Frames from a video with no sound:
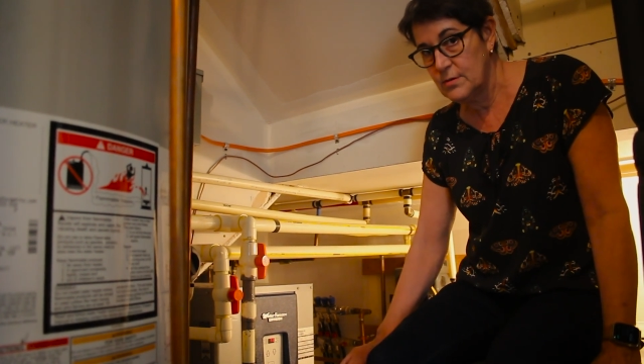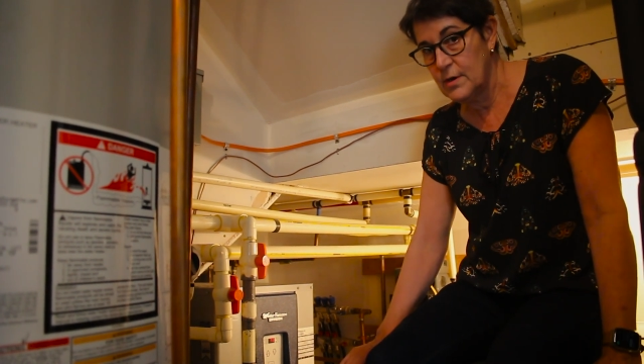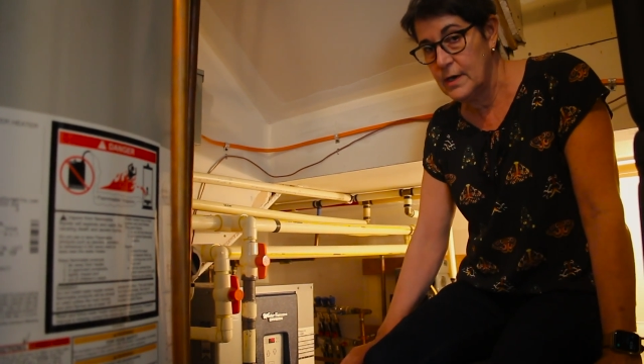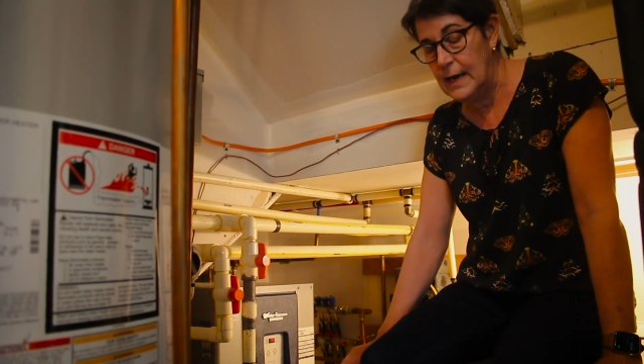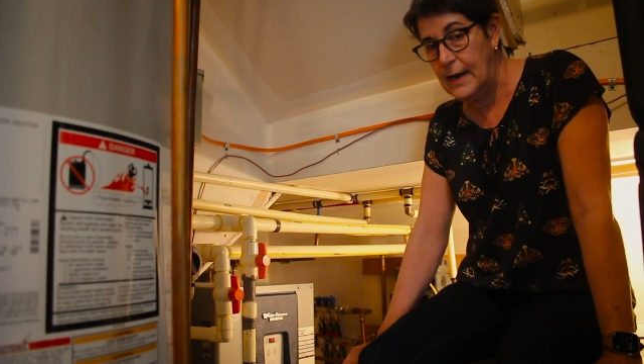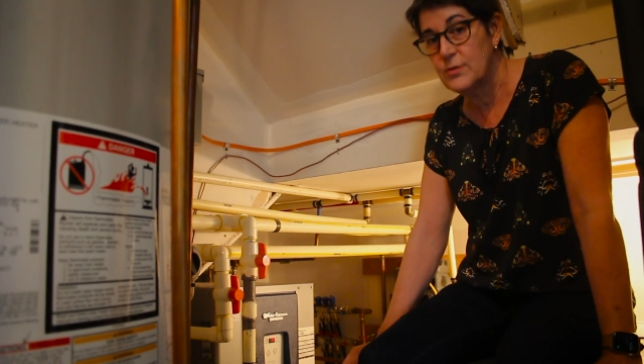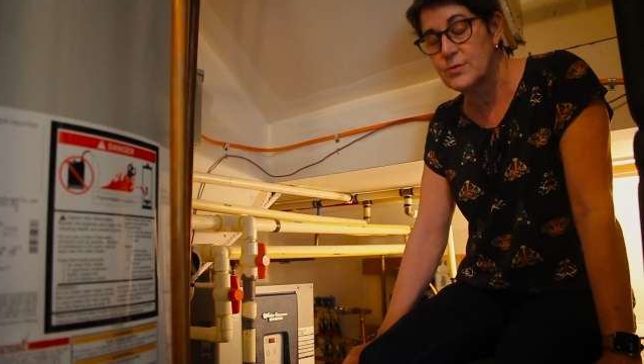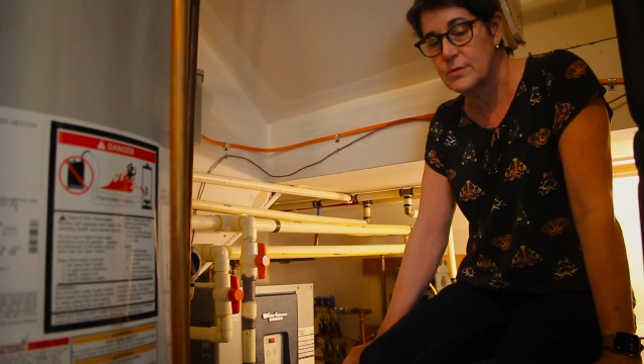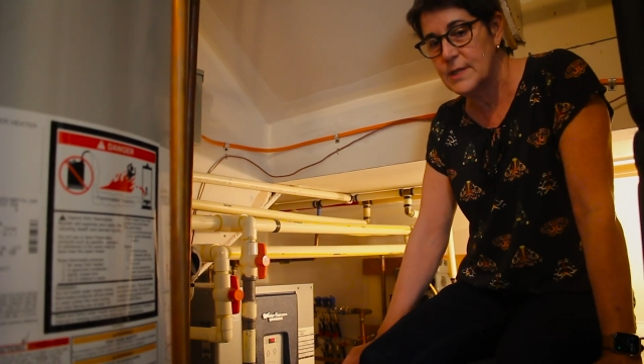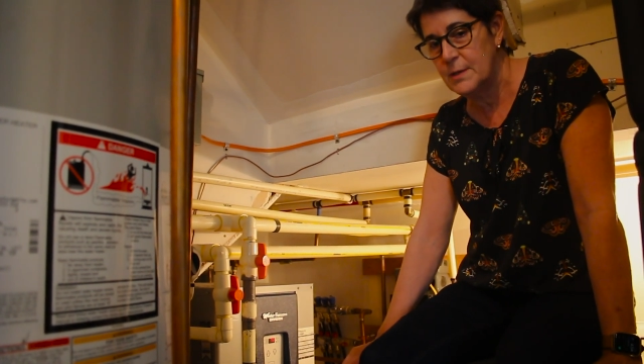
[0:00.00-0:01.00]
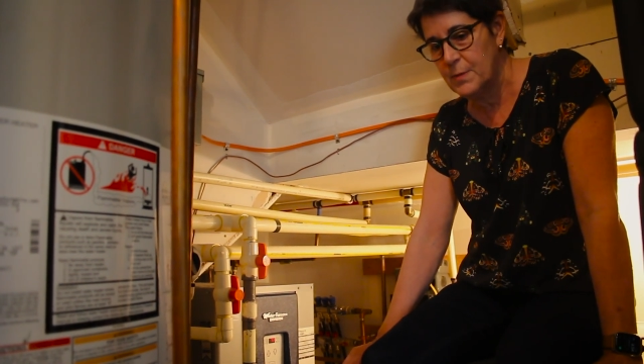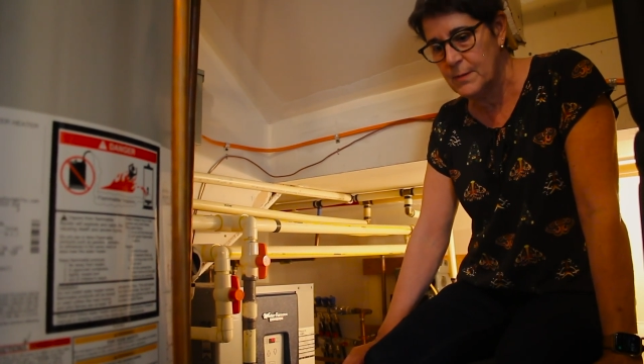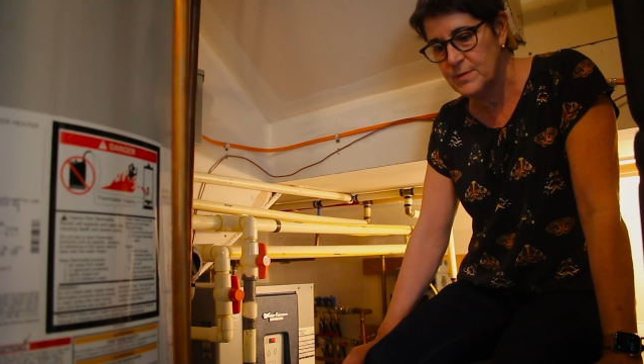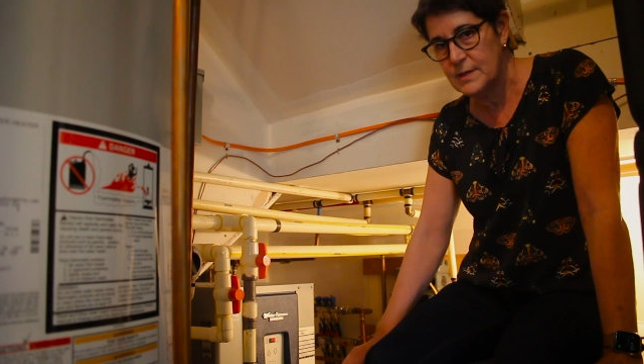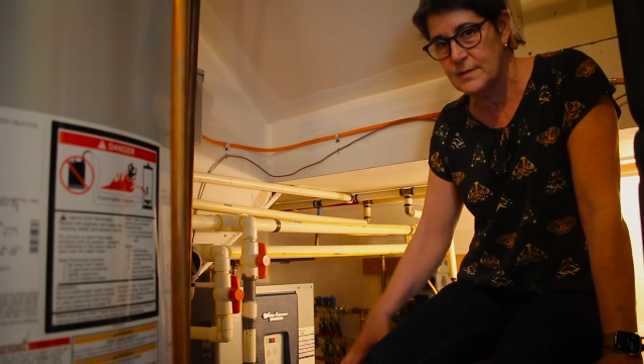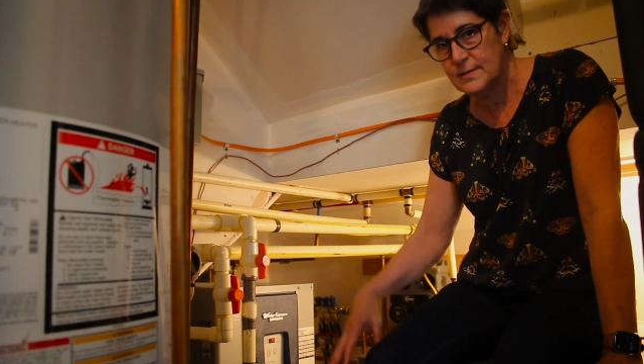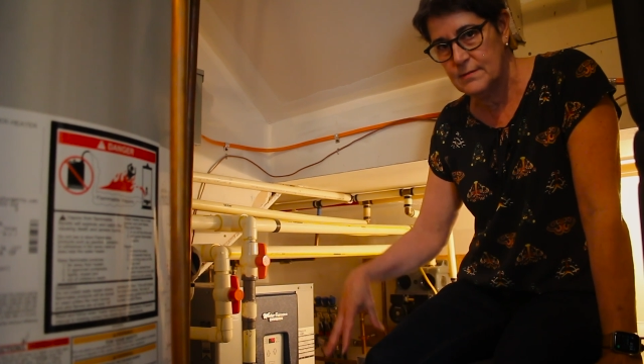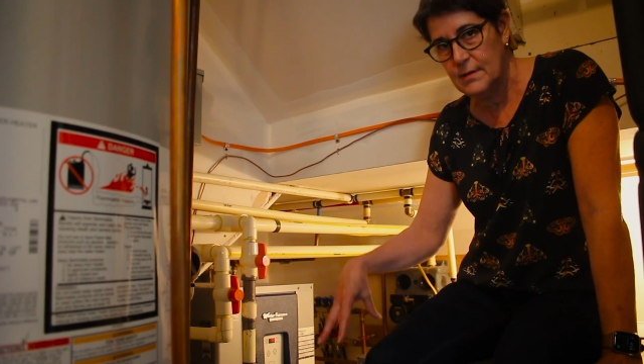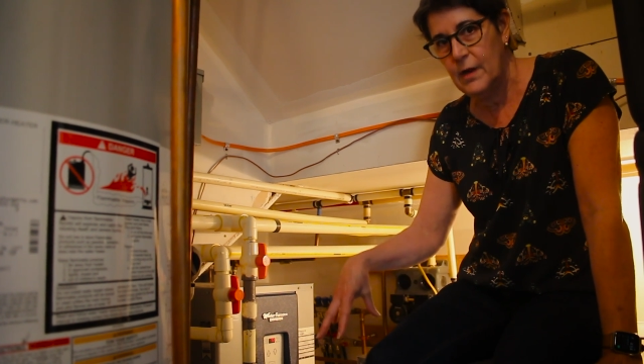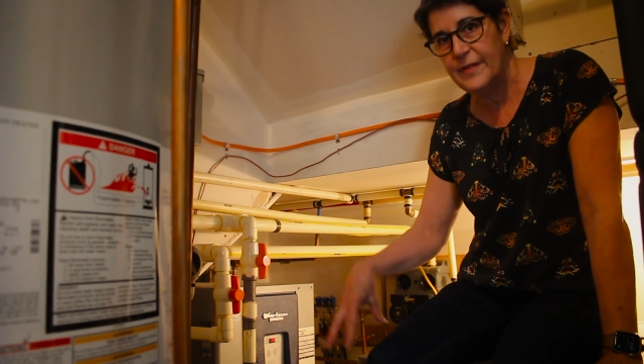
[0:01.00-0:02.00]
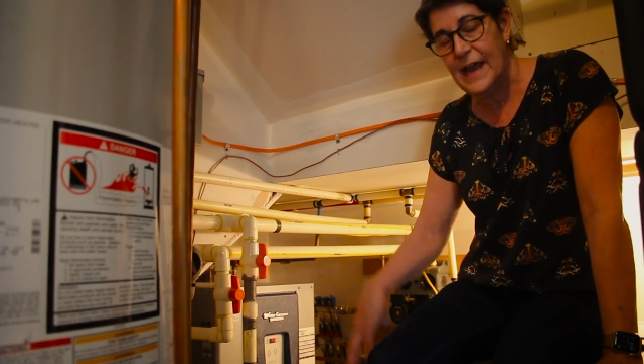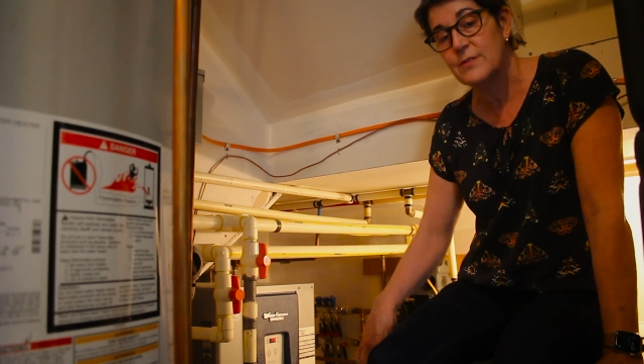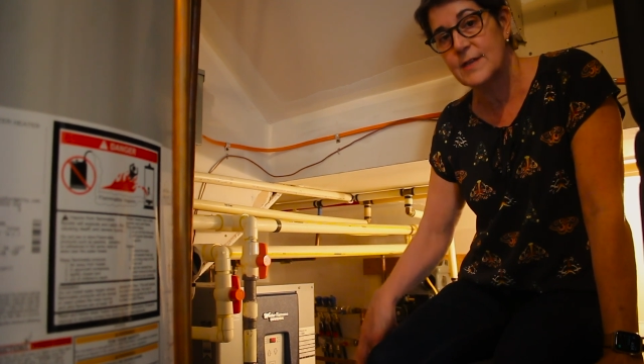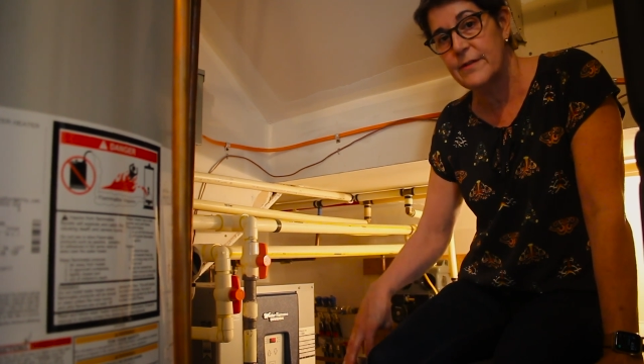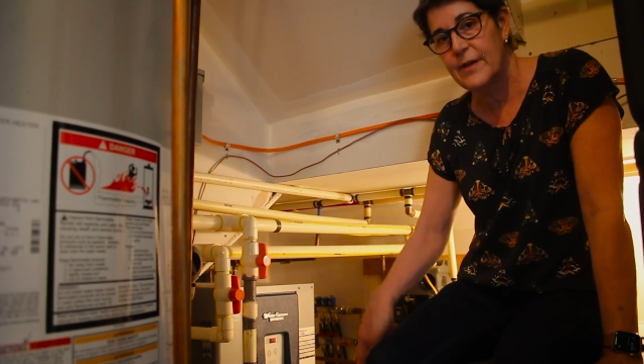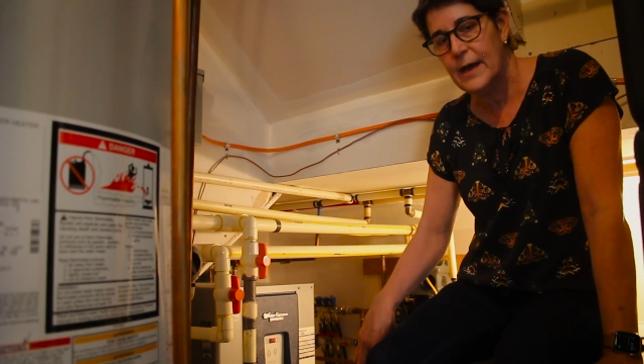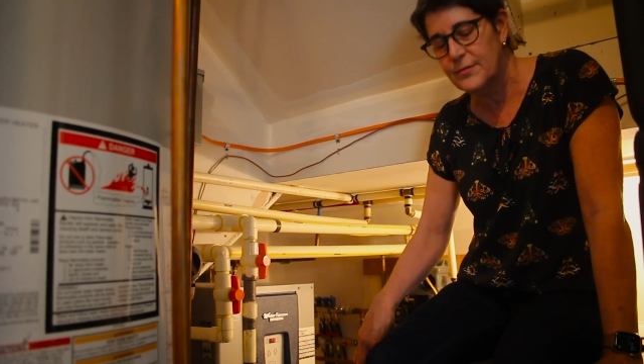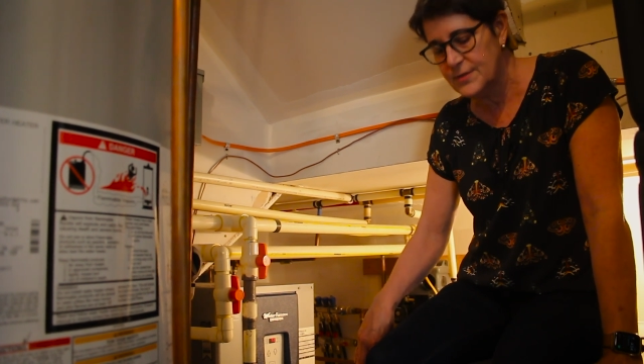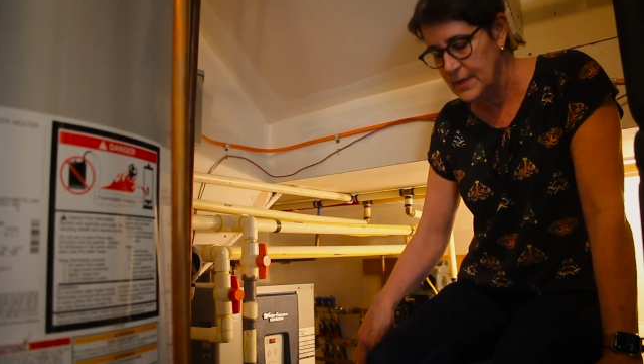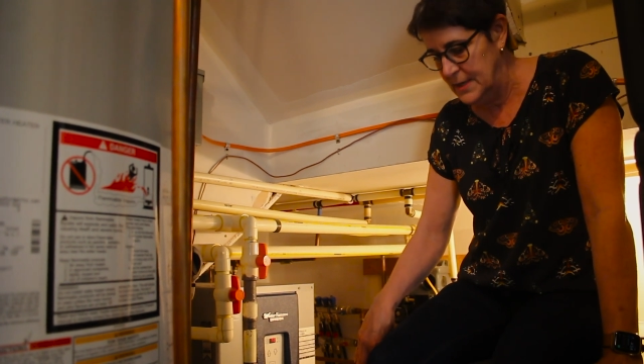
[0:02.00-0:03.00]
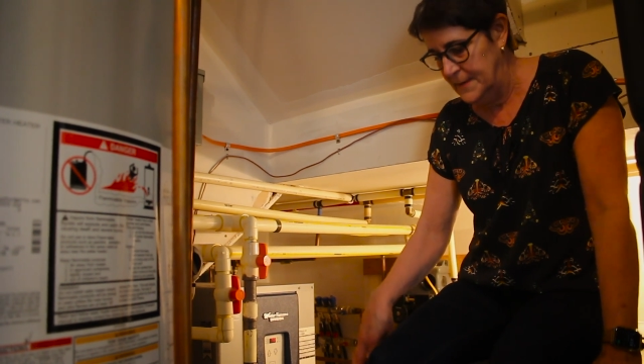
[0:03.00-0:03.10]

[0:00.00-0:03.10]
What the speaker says: or in air source heat pumps is on the outside of the house.